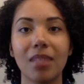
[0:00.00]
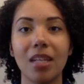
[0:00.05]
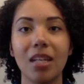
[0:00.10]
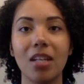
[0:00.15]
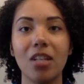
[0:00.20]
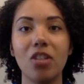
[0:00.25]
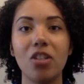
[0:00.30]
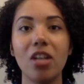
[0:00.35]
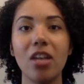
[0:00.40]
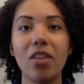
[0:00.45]

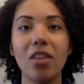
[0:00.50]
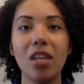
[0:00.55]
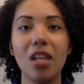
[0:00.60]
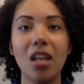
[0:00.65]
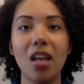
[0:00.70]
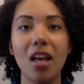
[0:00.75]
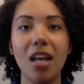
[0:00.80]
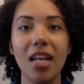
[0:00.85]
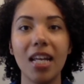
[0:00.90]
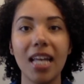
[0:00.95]
Share the
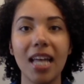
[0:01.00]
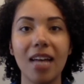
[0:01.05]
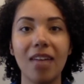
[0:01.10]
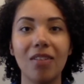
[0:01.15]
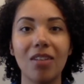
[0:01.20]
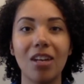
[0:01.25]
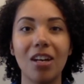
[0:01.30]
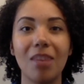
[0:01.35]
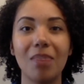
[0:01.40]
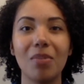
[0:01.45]
learning
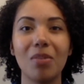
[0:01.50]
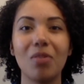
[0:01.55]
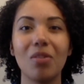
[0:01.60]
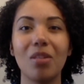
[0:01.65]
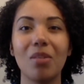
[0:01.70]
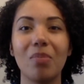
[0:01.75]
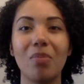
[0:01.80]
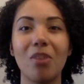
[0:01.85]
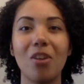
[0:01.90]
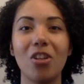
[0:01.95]
outcomes for the
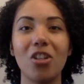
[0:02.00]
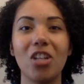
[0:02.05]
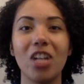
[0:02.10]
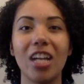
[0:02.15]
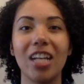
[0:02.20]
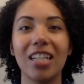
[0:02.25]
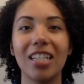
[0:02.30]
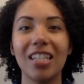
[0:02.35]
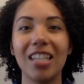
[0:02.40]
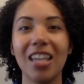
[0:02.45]

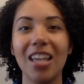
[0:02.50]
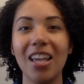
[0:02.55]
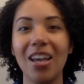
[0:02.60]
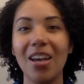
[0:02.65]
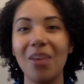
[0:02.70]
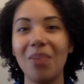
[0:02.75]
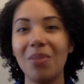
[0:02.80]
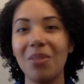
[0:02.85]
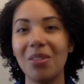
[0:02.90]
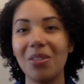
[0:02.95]
project
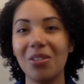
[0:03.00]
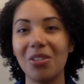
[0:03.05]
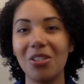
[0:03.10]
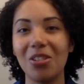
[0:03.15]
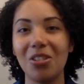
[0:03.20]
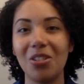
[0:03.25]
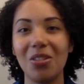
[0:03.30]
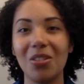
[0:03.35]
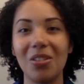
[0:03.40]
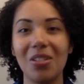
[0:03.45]
with your
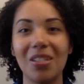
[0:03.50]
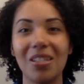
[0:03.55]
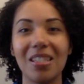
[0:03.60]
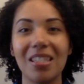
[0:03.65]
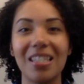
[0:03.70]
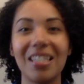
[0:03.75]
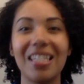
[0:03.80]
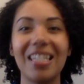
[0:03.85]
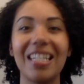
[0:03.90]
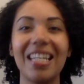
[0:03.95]
students
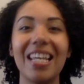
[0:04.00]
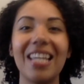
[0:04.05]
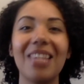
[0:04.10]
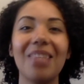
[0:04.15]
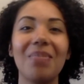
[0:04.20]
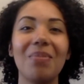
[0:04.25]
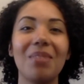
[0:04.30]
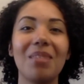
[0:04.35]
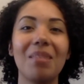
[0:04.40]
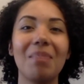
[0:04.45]
together
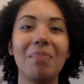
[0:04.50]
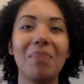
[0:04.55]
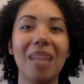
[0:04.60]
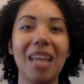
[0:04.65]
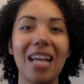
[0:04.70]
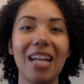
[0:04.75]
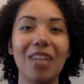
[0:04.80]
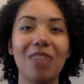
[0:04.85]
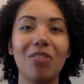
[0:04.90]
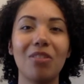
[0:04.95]
with a
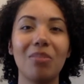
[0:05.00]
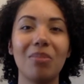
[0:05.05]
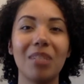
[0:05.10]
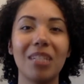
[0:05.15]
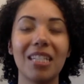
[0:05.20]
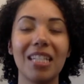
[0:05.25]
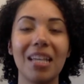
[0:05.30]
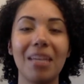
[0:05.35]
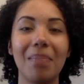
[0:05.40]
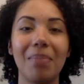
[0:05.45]
blank rubric
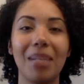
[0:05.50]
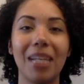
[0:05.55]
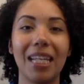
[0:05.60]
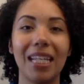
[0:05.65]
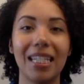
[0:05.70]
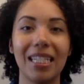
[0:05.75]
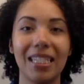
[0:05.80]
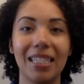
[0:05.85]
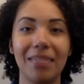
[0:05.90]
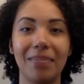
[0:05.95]

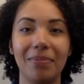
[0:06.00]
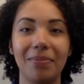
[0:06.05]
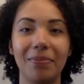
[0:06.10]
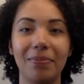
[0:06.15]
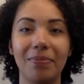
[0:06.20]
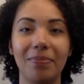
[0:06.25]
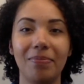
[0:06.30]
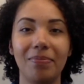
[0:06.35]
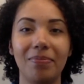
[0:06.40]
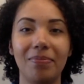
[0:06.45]
template.
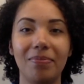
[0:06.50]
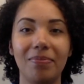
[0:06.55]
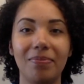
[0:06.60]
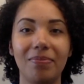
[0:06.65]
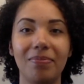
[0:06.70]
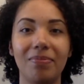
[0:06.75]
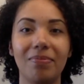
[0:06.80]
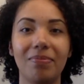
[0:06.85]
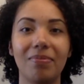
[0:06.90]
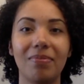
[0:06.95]

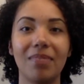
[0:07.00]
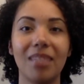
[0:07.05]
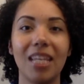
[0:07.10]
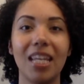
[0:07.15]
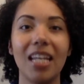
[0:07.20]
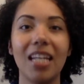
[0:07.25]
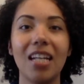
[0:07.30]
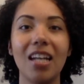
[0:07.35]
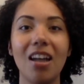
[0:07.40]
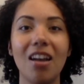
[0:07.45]

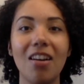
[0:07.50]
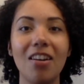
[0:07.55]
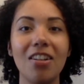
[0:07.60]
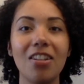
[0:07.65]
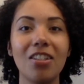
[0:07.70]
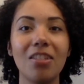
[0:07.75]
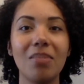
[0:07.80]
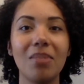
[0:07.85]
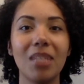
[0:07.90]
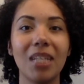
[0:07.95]
Encourage
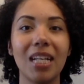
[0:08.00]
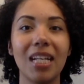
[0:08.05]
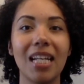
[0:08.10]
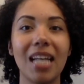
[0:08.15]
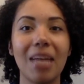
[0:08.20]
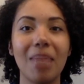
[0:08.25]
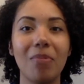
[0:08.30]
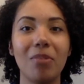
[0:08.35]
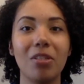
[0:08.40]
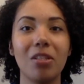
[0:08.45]
them to
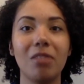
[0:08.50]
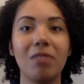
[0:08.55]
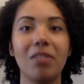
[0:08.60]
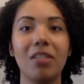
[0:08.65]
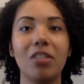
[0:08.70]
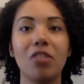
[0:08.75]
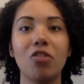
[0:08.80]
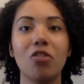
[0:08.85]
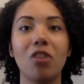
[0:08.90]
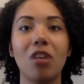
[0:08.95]
collaboratively
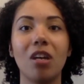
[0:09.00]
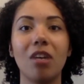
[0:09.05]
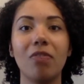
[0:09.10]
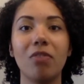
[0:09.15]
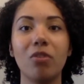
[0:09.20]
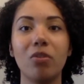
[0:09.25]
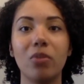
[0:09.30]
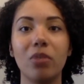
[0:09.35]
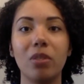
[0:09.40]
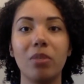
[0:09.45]
draft a
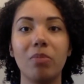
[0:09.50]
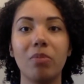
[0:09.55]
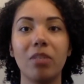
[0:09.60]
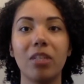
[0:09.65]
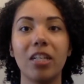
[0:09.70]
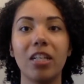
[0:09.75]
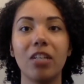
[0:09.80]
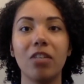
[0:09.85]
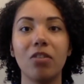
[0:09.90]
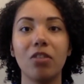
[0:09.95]
rubric
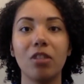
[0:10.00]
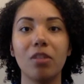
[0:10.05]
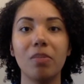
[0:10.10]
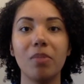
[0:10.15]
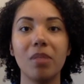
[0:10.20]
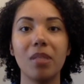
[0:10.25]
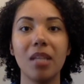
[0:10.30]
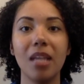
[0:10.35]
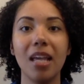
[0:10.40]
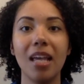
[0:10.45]
in
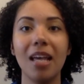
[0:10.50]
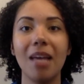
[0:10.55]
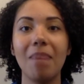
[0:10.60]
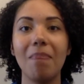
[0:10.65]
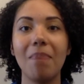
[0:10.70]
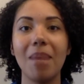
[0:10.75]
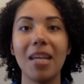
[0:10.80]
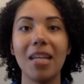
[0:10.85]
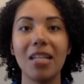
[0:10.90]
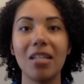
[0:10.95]
groups
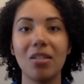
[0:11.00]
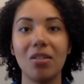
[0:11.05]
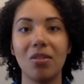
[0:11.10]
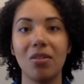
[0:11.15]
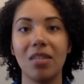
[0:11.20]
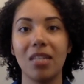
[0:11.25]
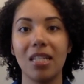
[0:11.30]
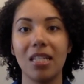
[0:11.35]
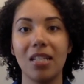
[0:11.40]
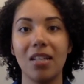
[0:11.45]
based on
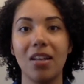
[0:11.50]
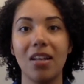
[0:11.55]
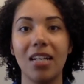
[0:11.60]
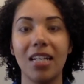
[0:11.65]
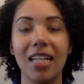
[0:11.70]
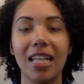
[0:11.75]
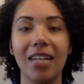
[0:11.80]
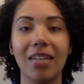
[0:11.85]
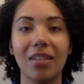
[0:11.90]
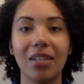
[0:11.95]
these learning
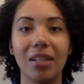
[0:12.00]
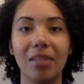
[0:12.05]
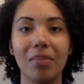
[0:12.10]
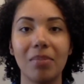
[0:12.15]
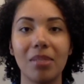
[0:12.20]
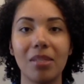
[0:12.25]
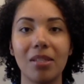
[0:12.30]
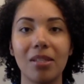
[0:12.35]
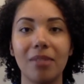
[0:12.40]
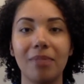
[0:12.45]

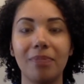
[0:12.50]
outcomes.